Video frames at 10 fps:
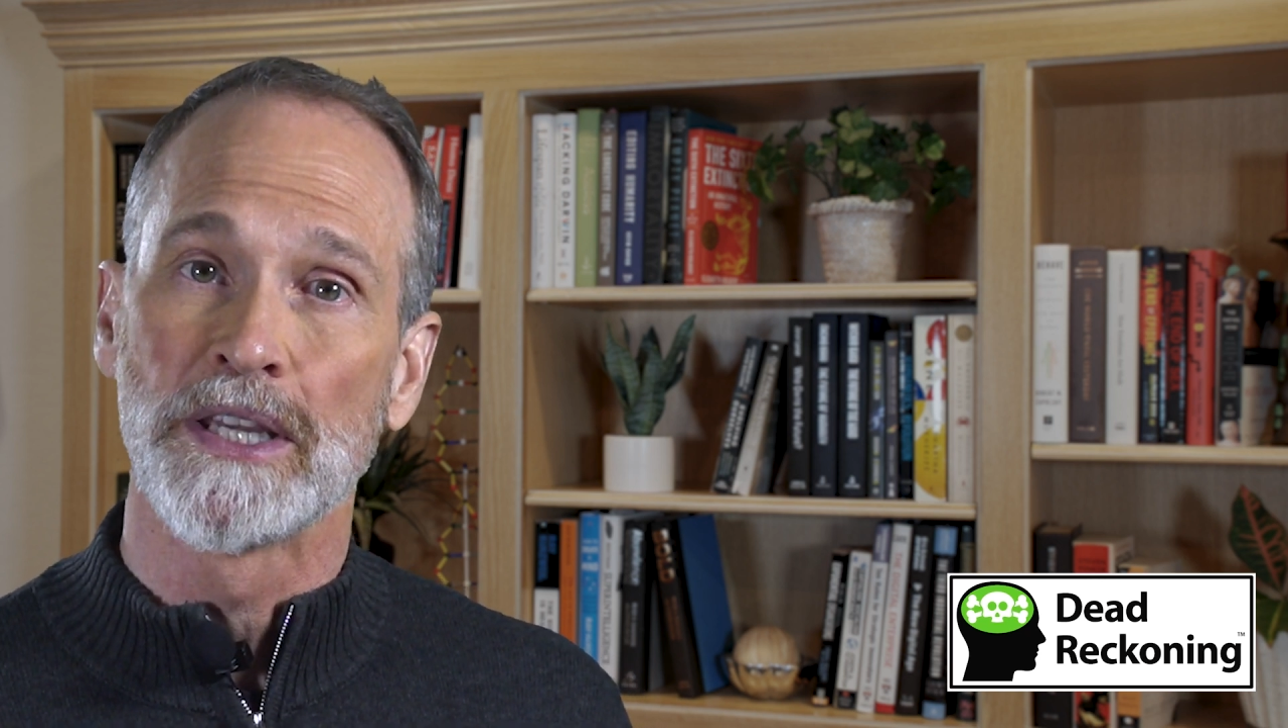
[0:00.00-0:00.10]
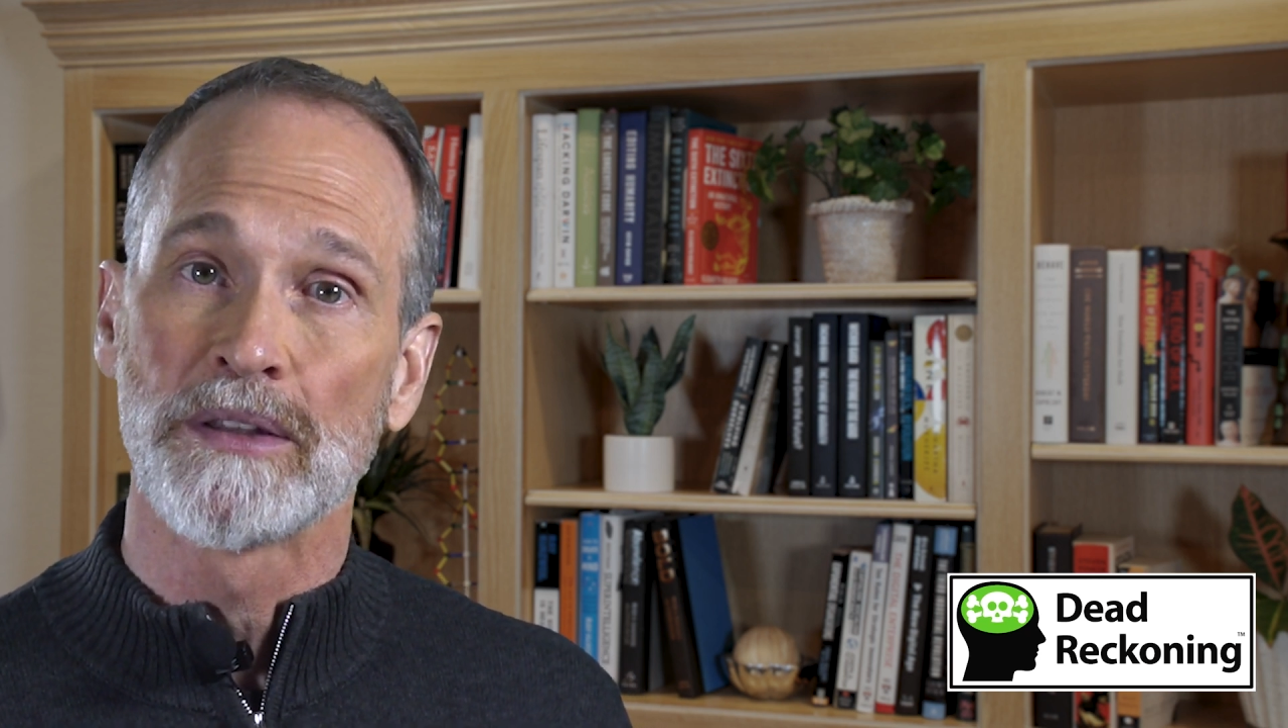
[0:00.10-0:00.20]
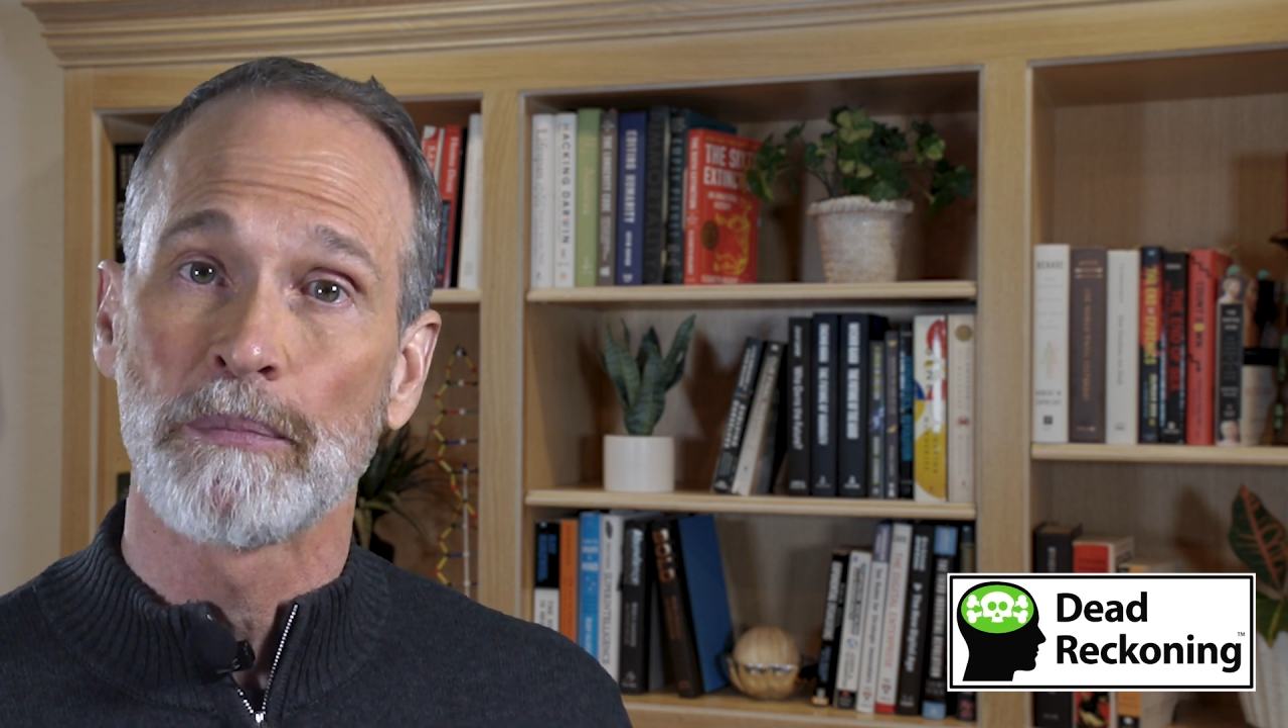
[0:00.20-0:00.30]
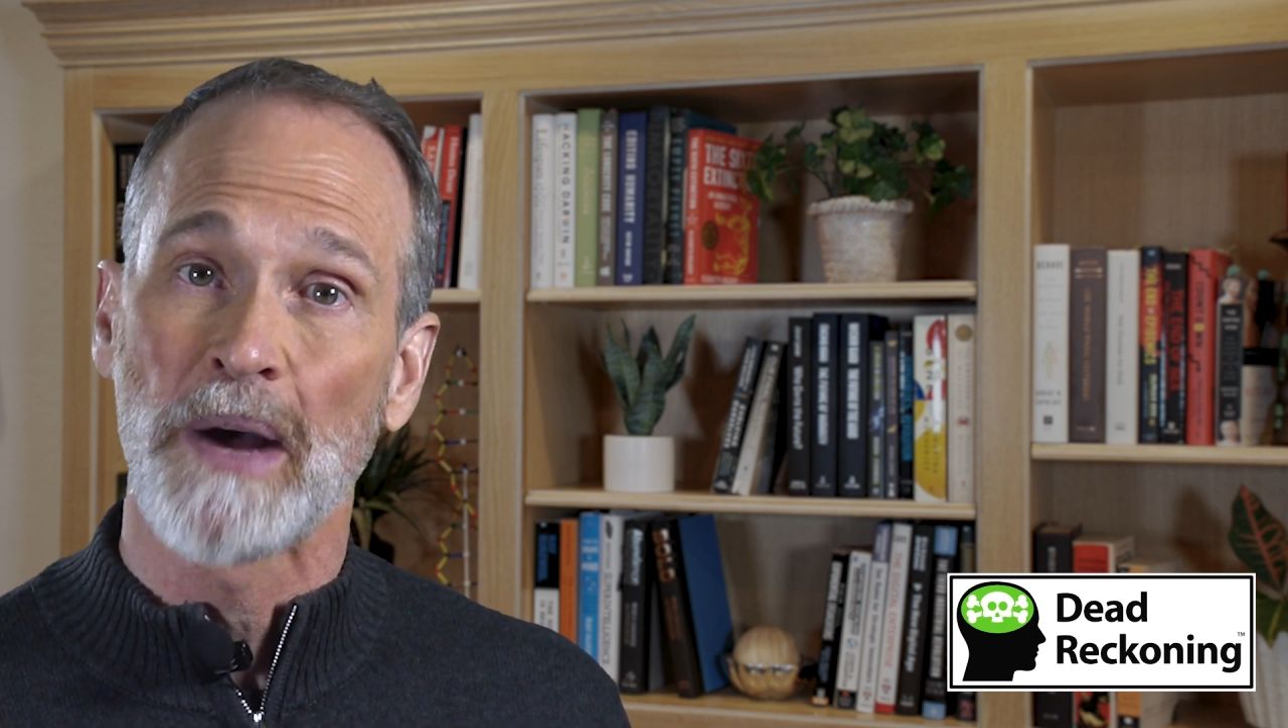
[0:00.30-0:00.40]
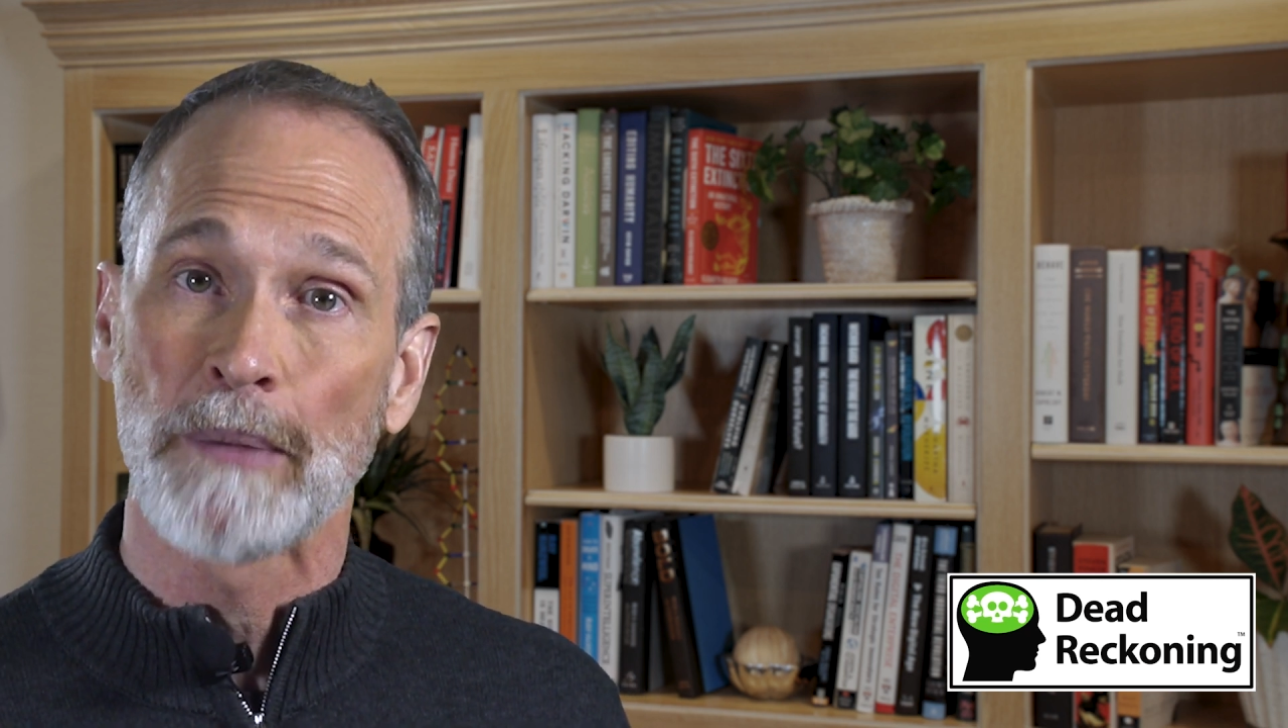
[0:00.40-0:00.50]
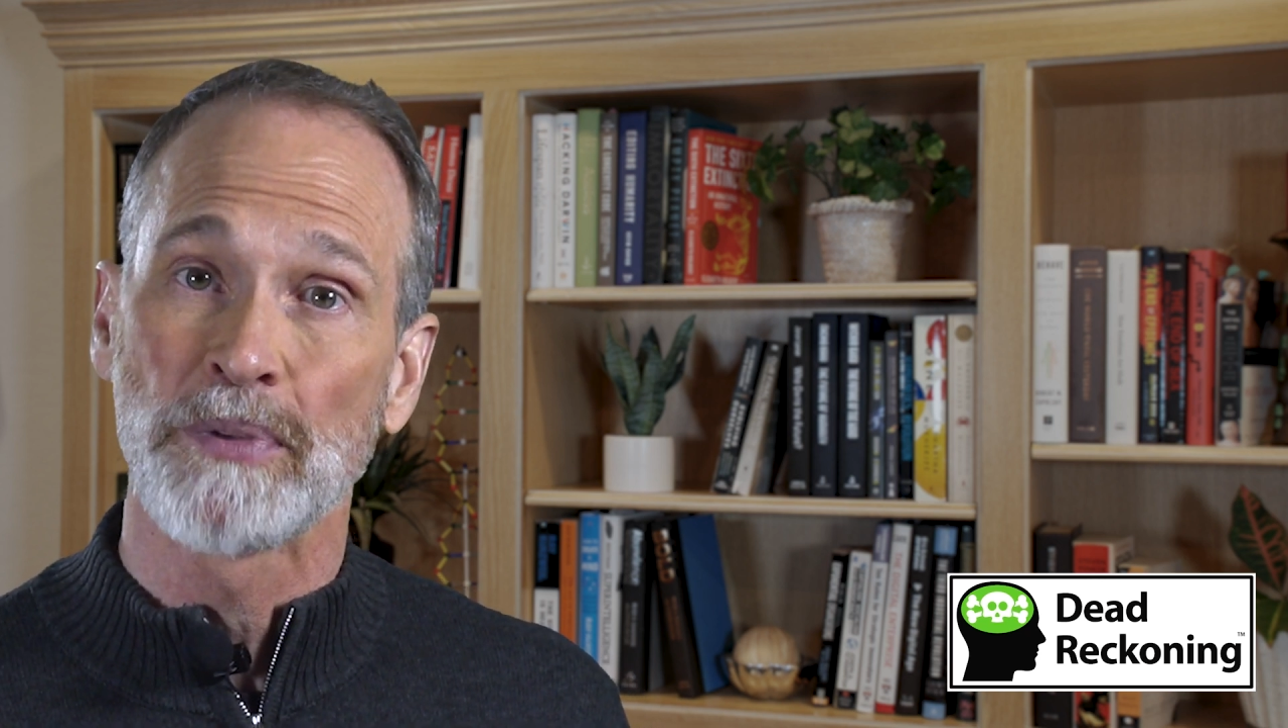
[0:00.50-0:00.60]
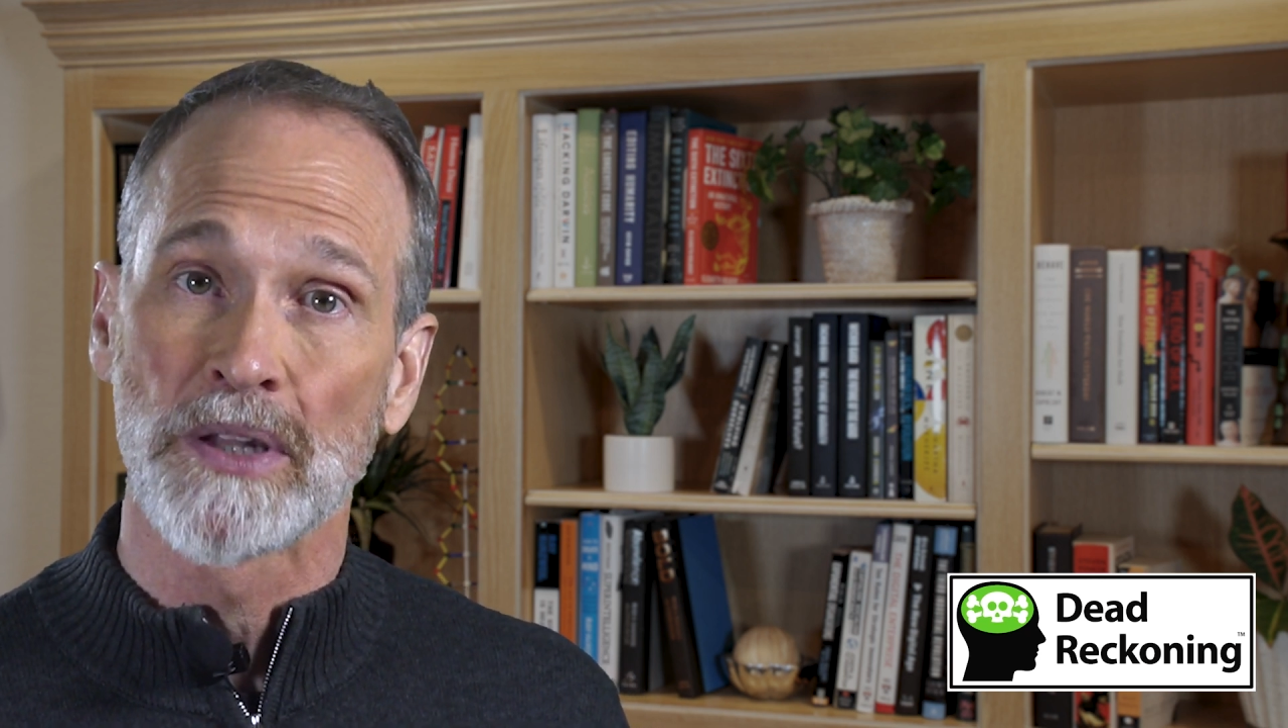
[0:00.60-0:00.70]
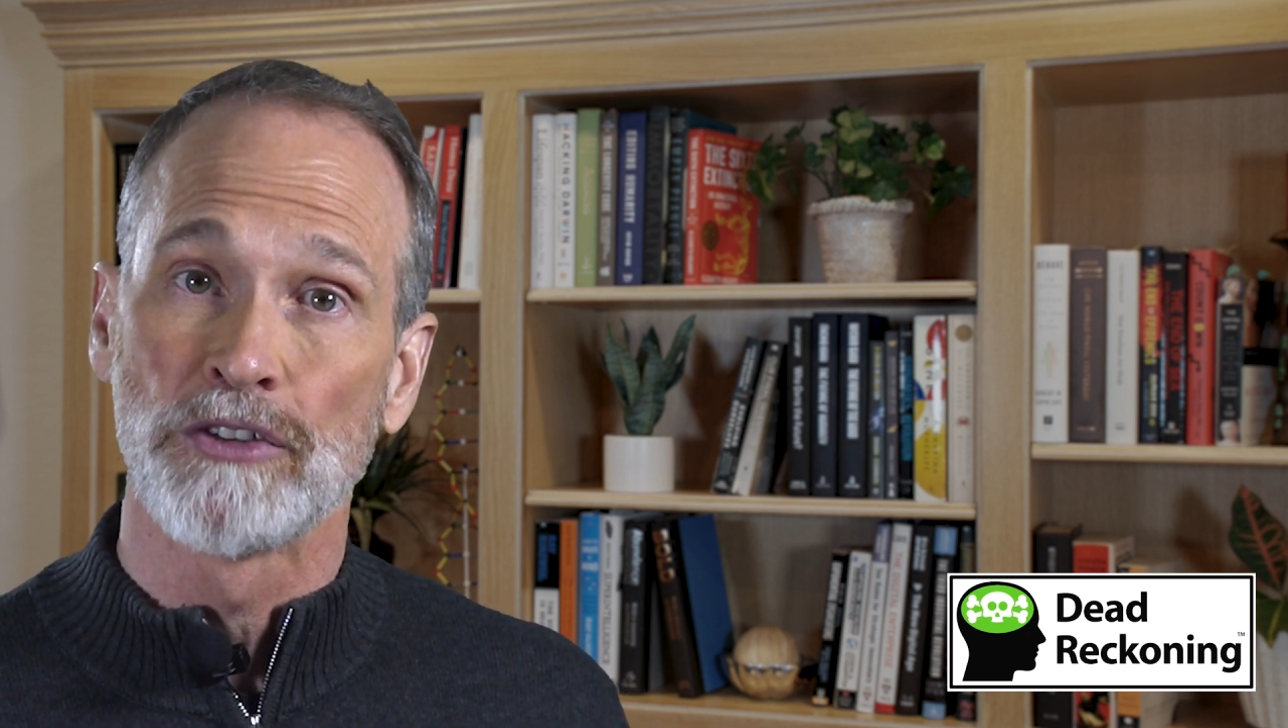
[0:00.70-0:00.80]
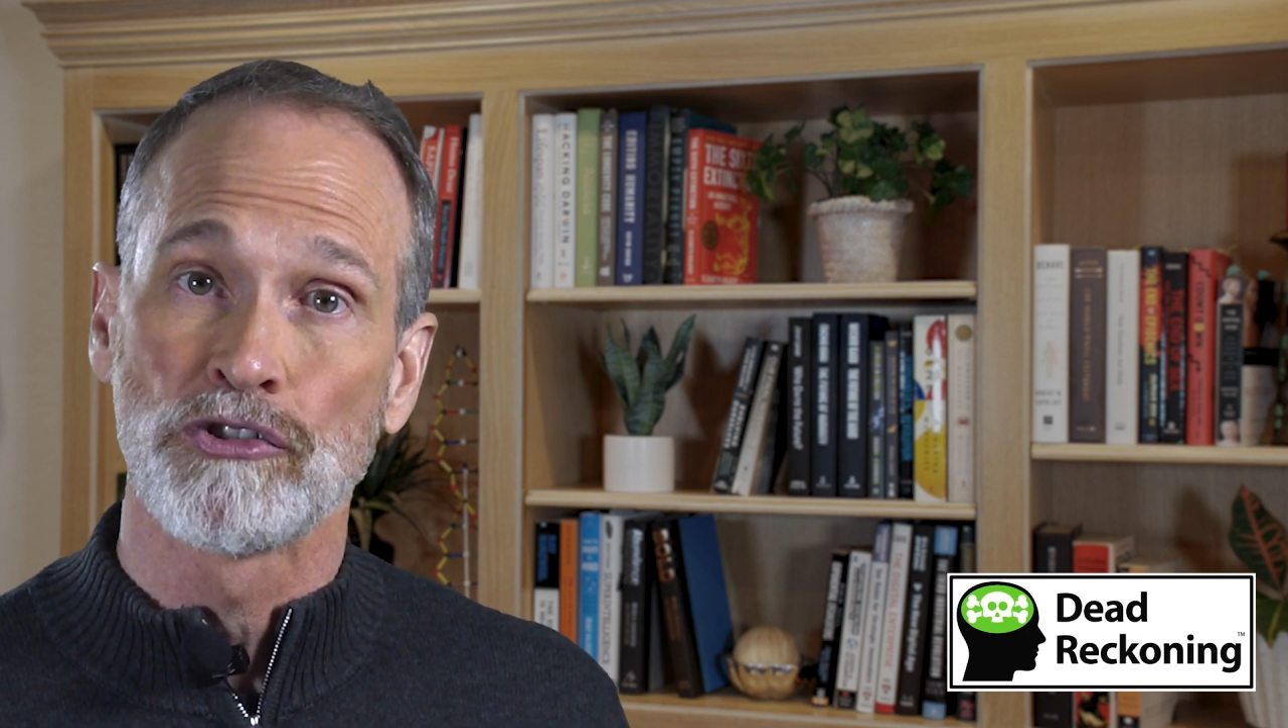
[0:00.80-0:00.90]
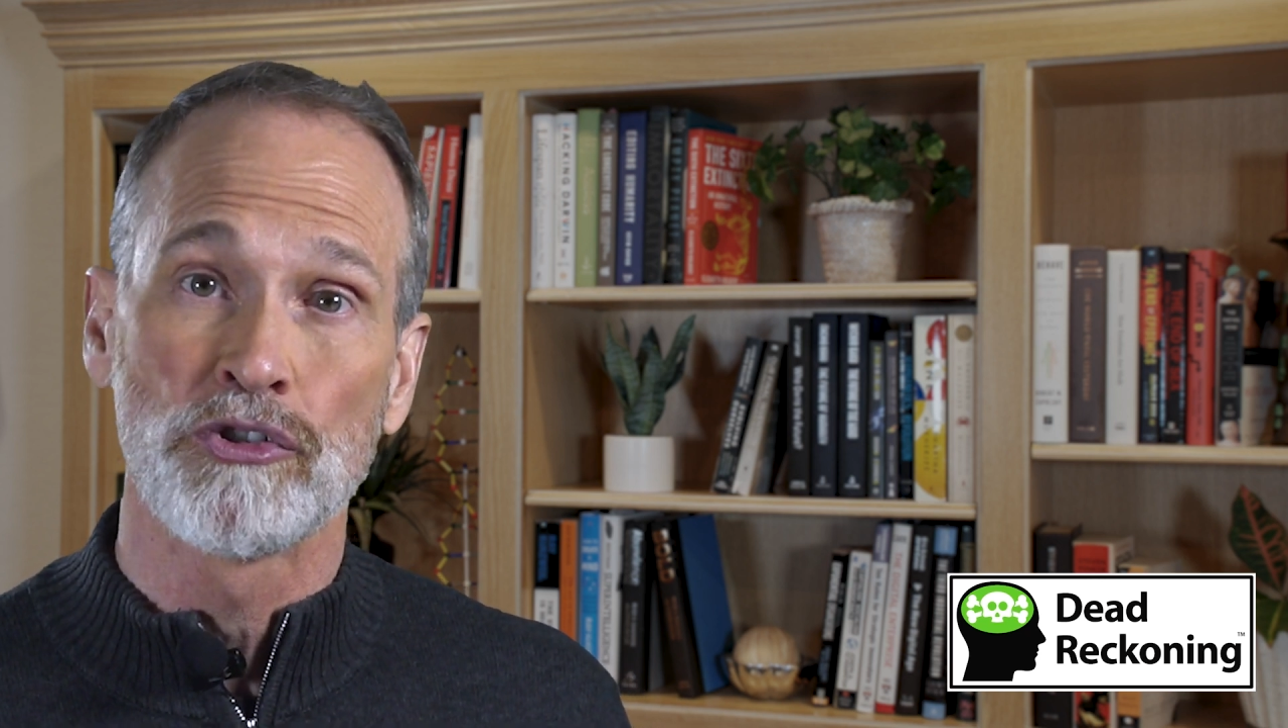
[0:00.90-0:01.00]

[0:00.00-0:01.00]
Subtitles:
in the population